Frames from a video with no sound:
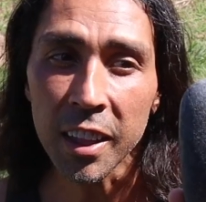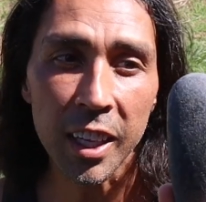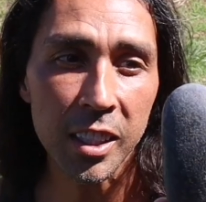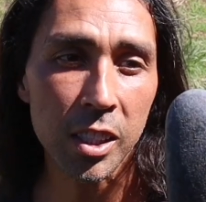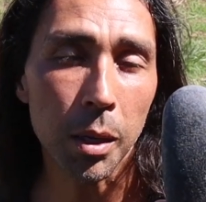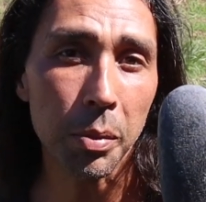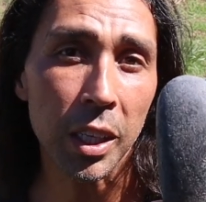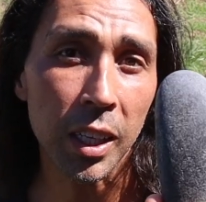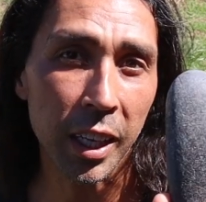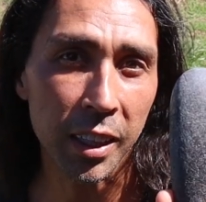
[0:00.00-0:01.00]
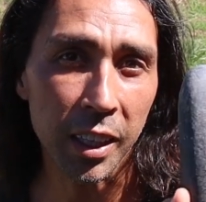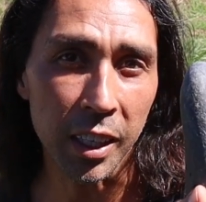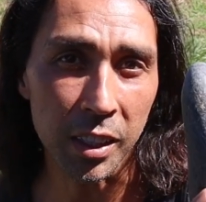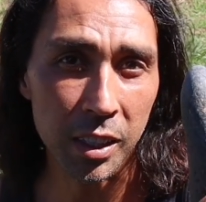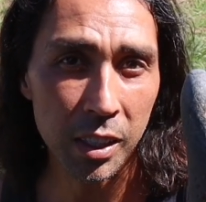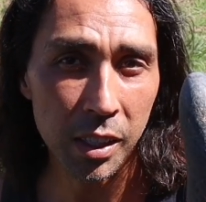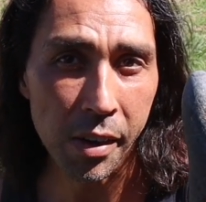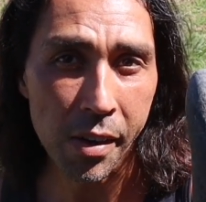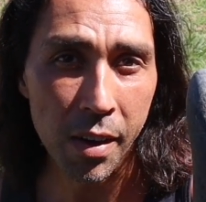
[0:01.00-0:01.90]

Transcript: than something like this.